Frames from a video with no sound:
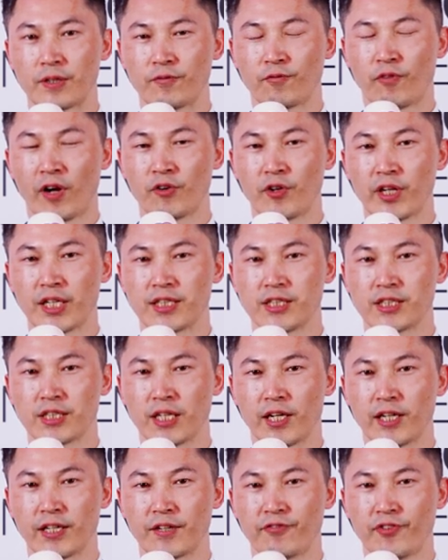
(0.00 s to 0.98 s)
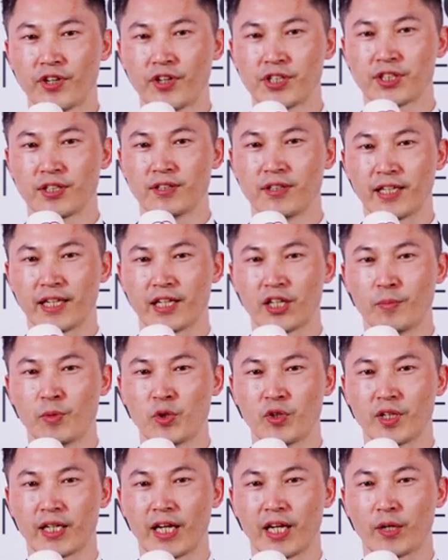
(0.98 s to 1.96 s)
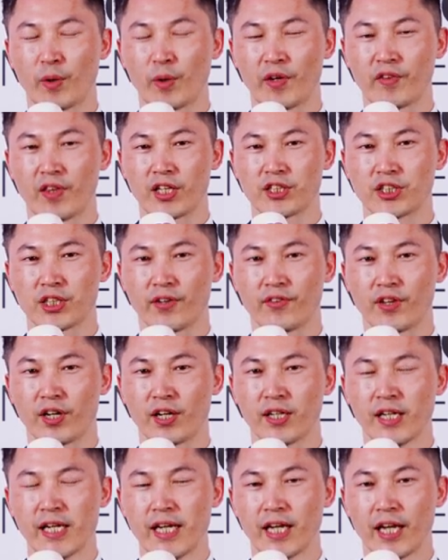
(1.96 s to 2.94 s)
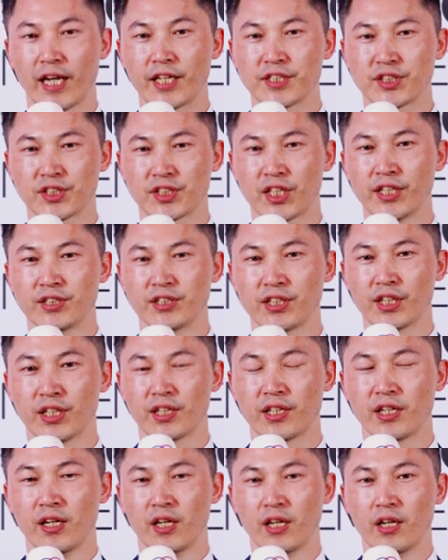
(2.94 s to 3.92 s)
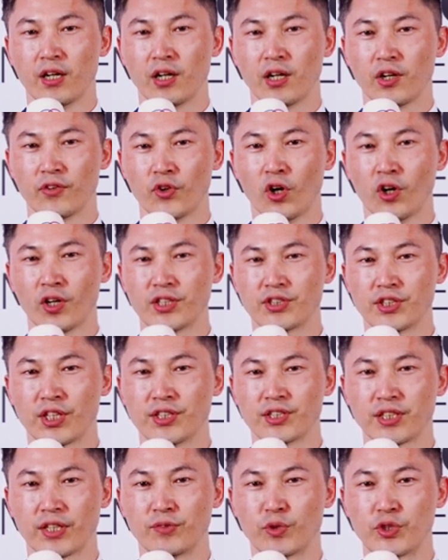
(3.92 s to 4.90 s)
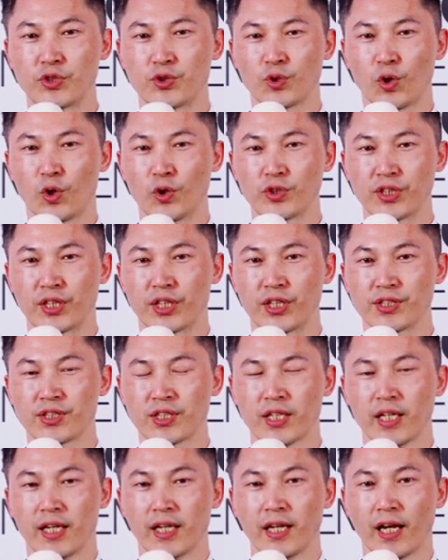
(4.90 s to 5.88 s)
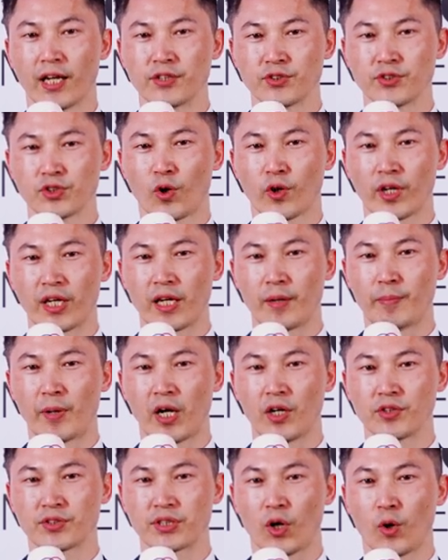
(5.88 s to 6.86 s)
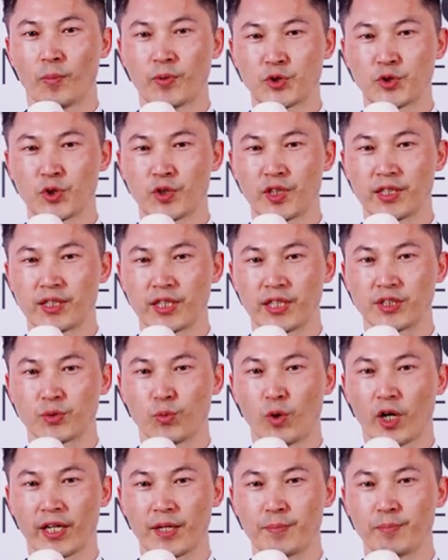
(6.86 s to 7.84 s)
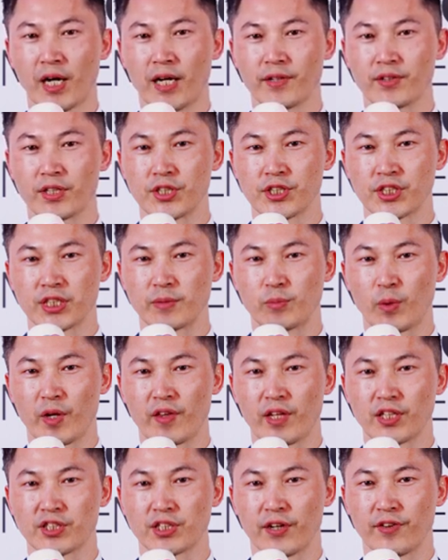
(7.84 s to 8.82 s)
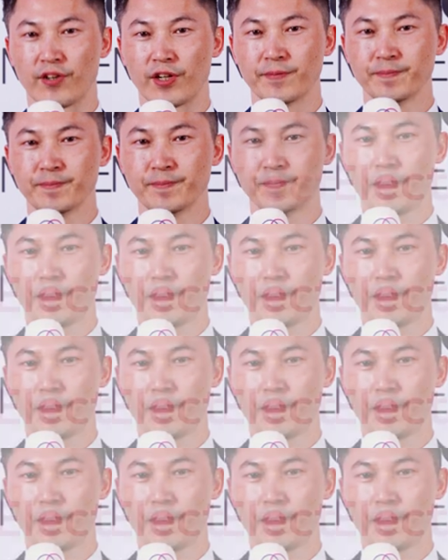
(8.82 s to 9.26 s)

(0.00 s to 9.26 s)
very efficiently communicate with each other, exchanging knowledges and resources, and talking about opportunities, working partnership with each other.